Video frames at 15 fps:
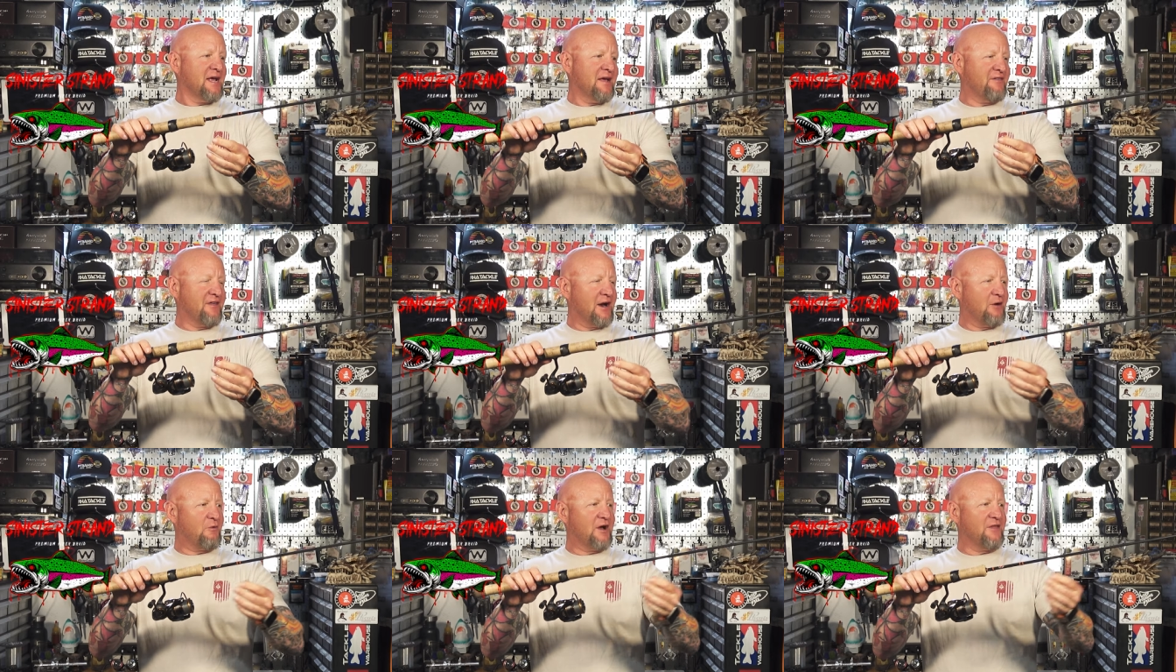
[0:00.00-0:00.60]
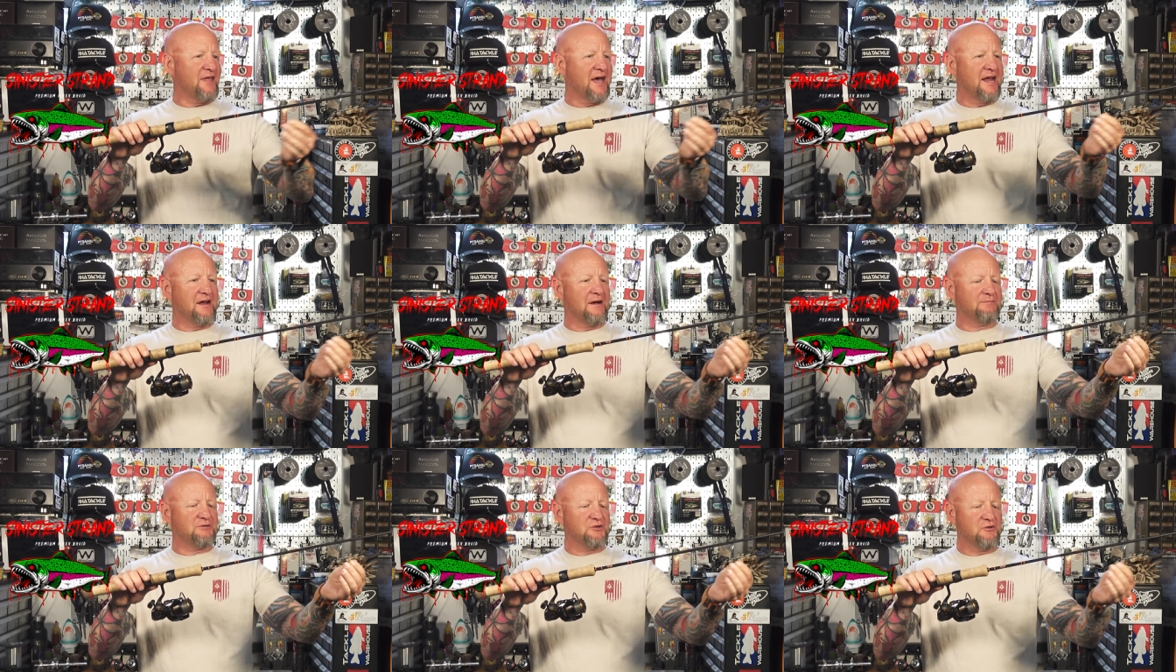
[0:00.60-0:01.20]
And then I run that
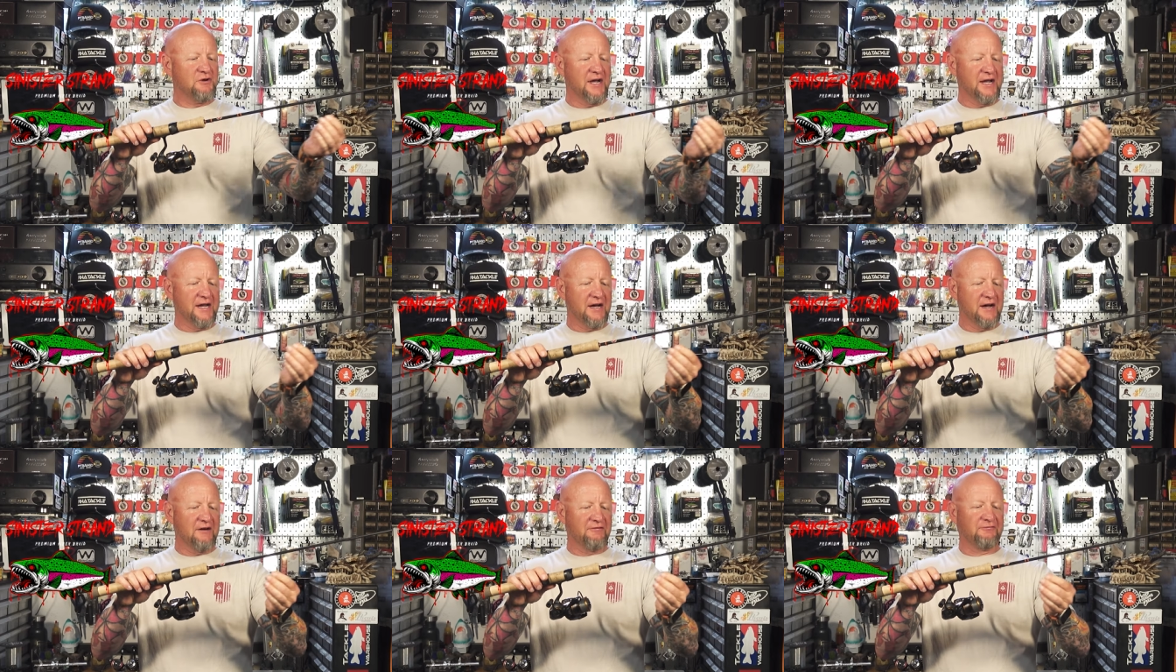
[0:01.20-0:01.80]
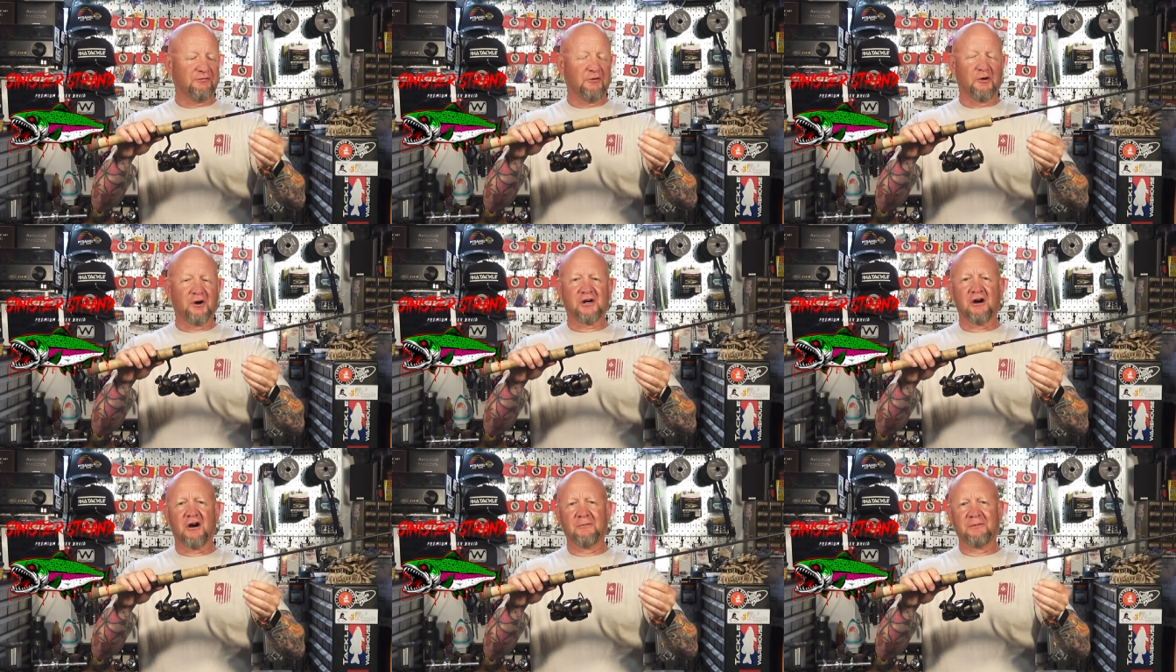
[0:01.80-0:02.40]
up to a uh,
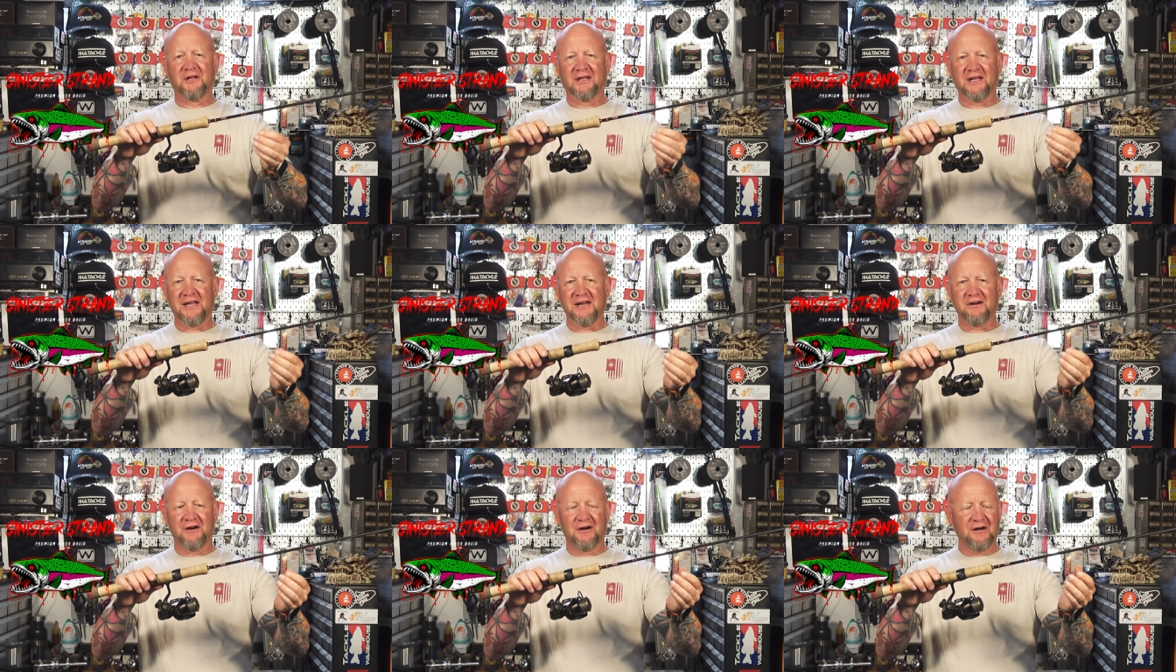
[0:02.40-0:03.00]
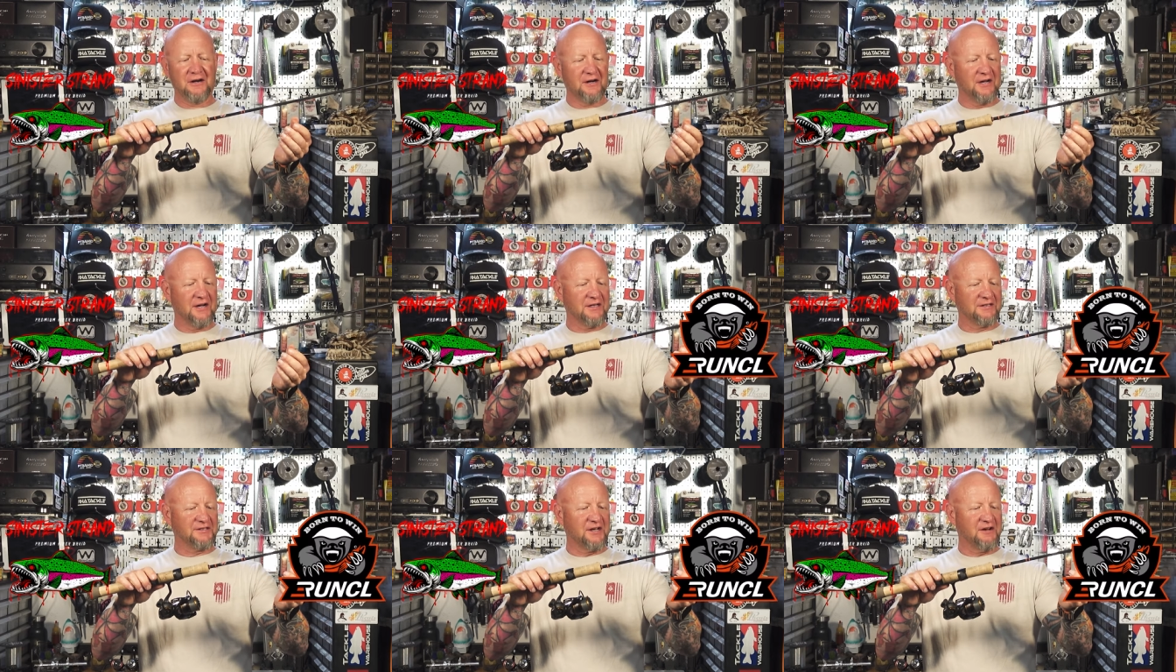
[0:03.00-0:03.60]
fluorocarbon leader.
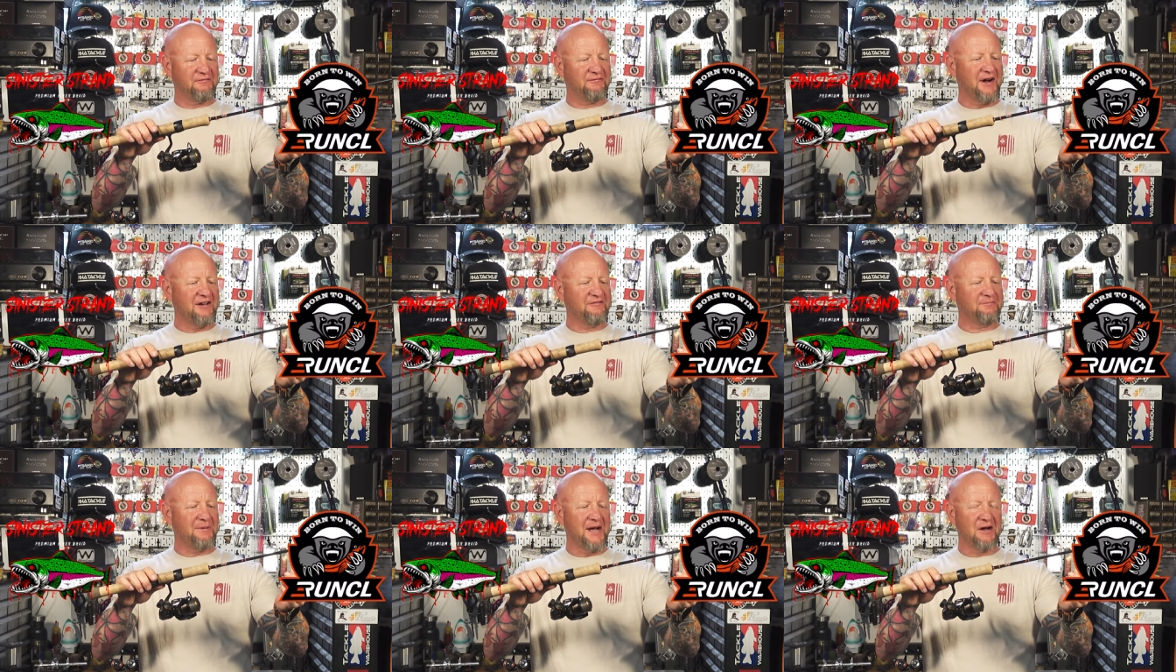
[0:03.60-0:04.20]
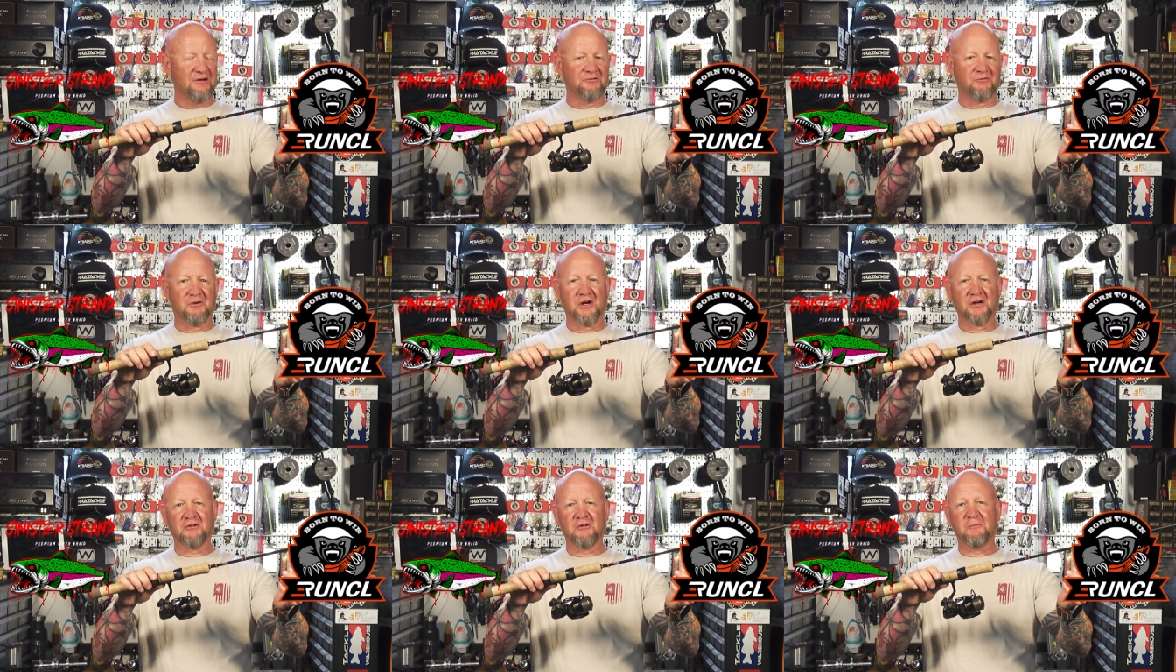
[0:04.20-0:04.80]
it's a five pound
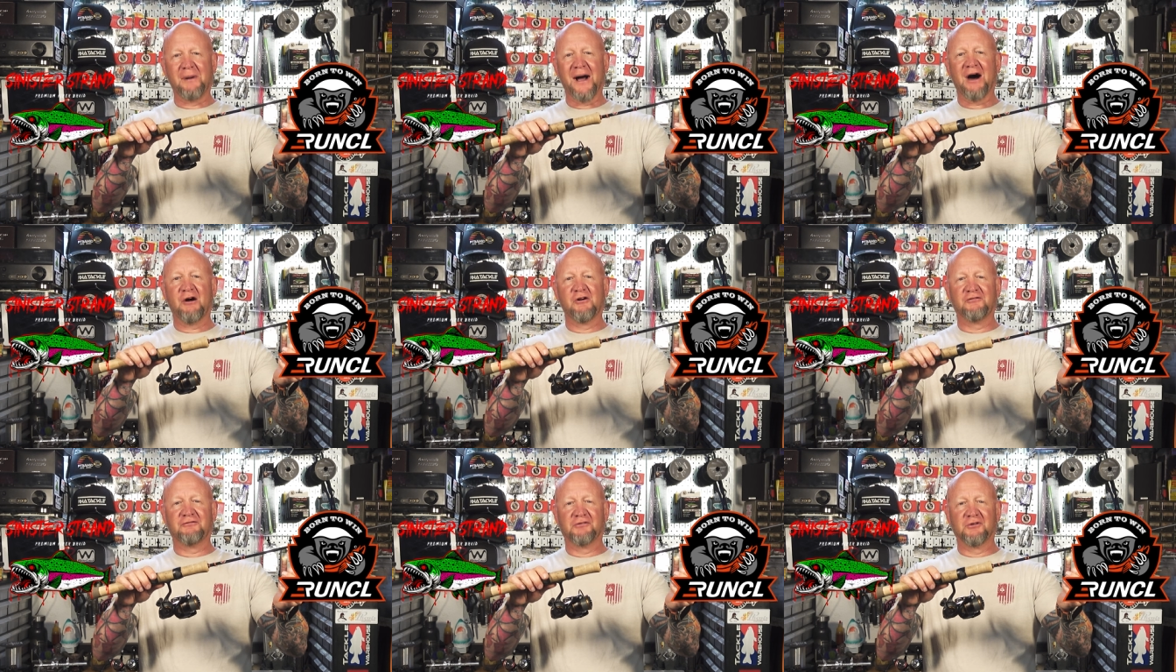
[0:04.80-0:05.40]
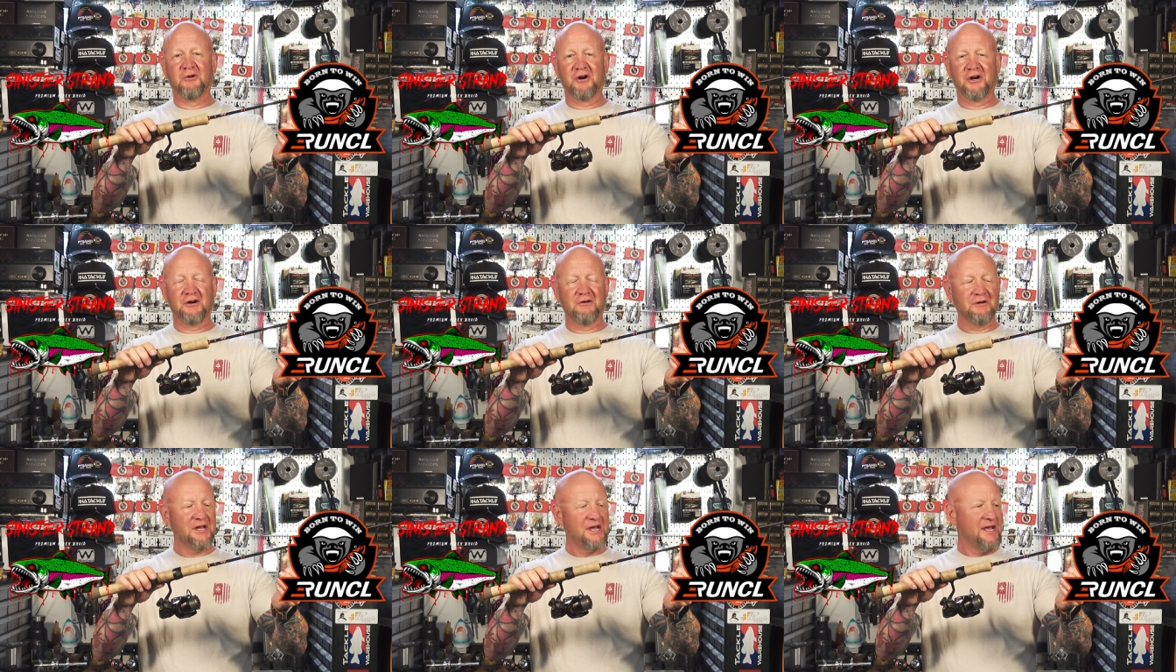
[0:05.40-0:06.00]
Runkle Power
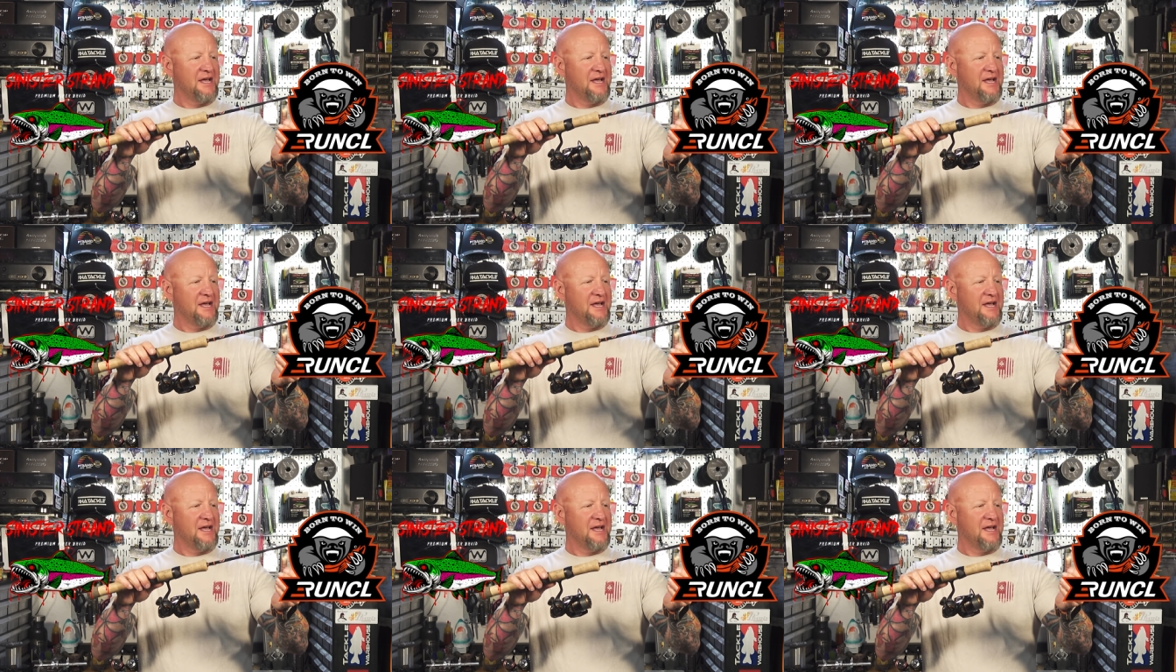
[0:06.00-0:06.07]
Fluoro.